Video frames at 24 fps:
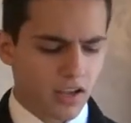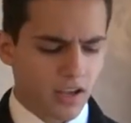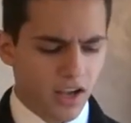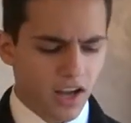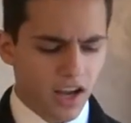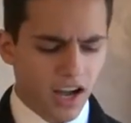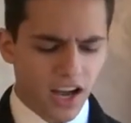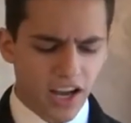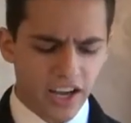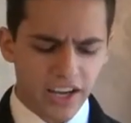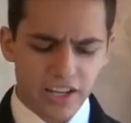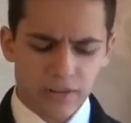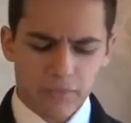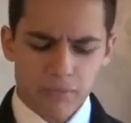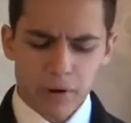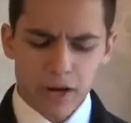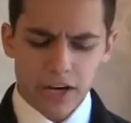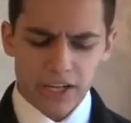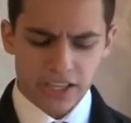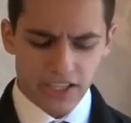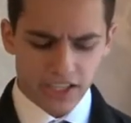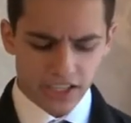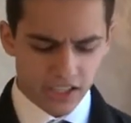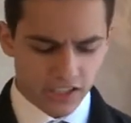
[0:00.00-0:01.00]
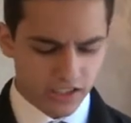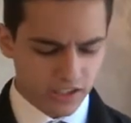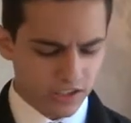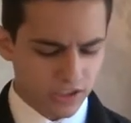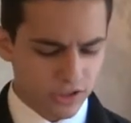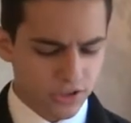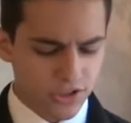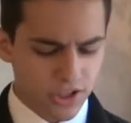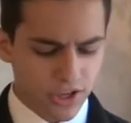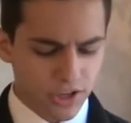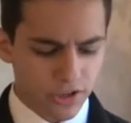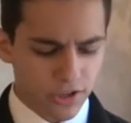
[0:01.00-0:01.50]
High and mighty,
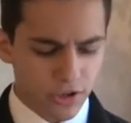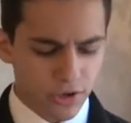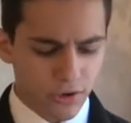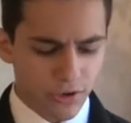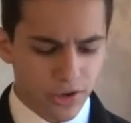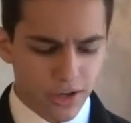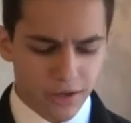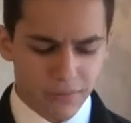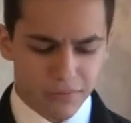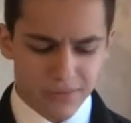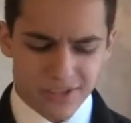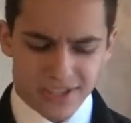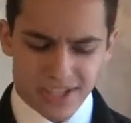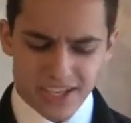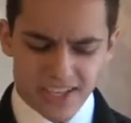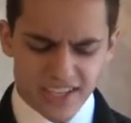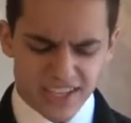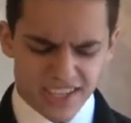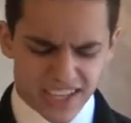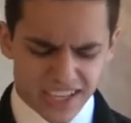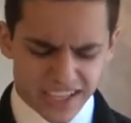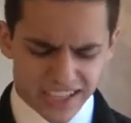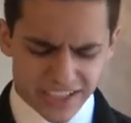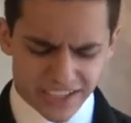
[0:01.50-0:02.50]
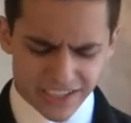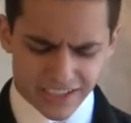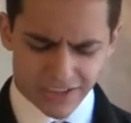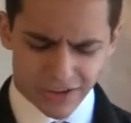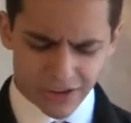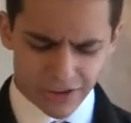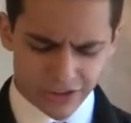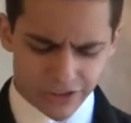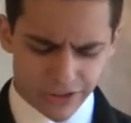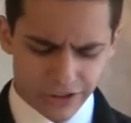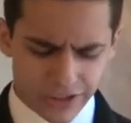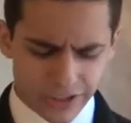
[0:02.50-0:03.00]
you shall know I am set naked
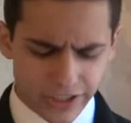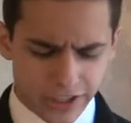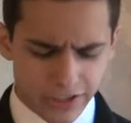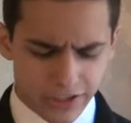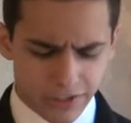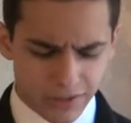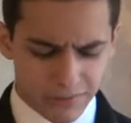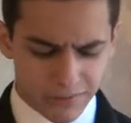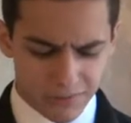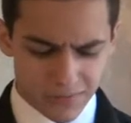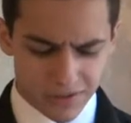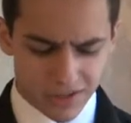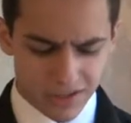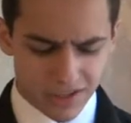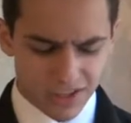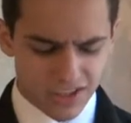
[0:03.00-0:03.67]
on your kingdom.